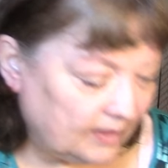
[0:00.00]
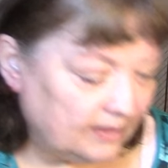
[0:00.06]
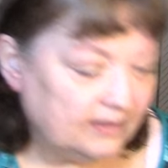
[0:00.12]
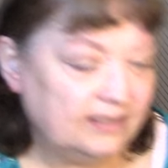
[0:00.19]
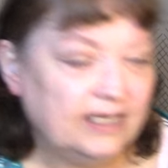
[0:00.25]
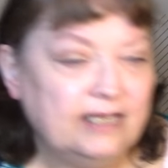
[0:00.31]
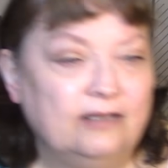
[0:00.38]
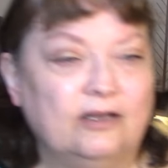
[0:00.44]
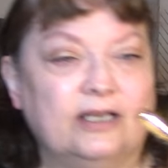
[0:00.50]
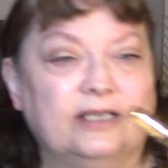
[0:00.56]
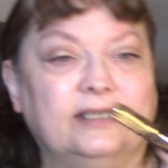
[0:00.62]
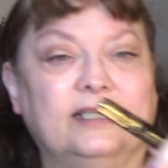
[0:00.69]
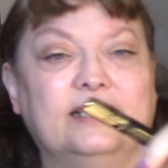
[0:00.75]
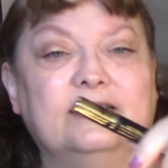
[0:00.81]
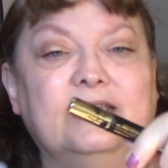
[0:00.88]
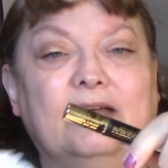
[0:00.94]
See, look at
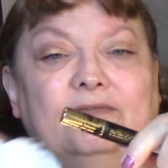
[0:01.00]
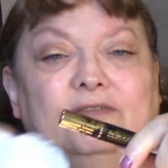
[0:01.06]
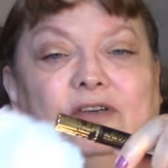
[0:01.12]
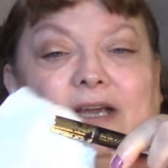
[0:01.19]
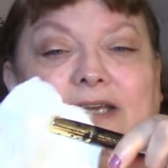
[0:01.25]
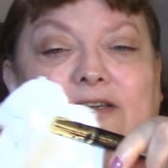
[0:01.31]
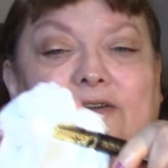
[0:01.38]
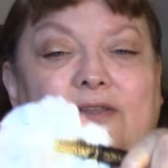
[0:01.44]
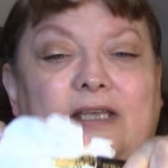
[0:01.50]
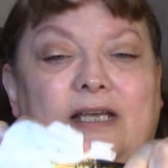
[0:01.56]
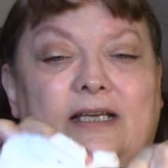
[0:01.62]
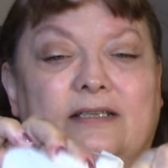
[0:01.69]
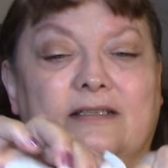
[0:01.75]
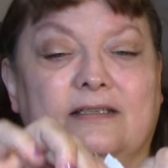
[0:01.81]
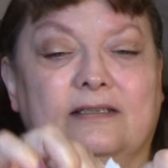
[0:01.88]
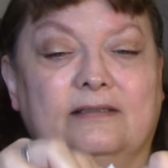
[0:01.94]
this. After I do
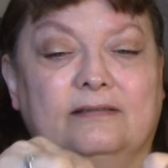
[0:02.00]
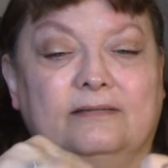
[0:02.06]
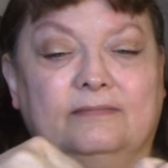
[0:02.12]
this,